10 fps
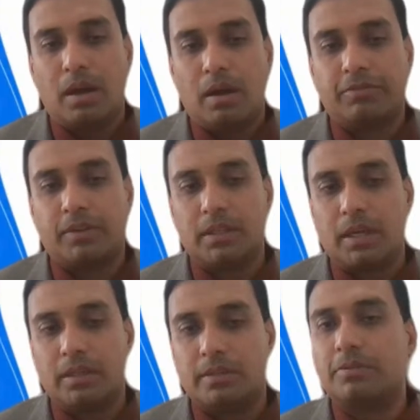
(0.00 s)
after
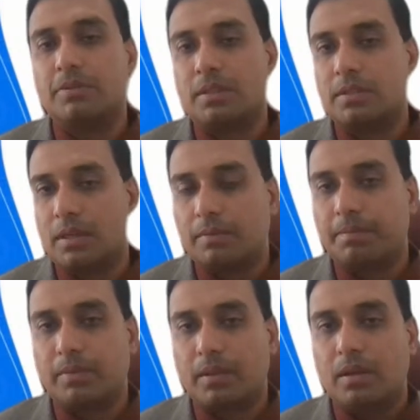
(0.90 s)
the age of 60,
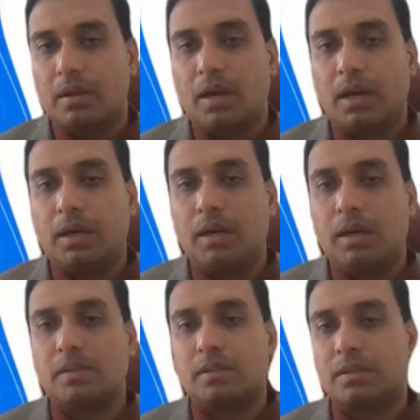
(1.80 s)

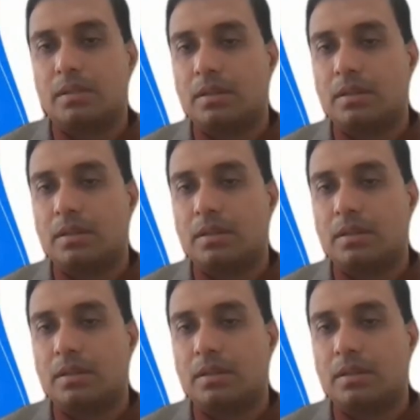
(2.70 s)
unless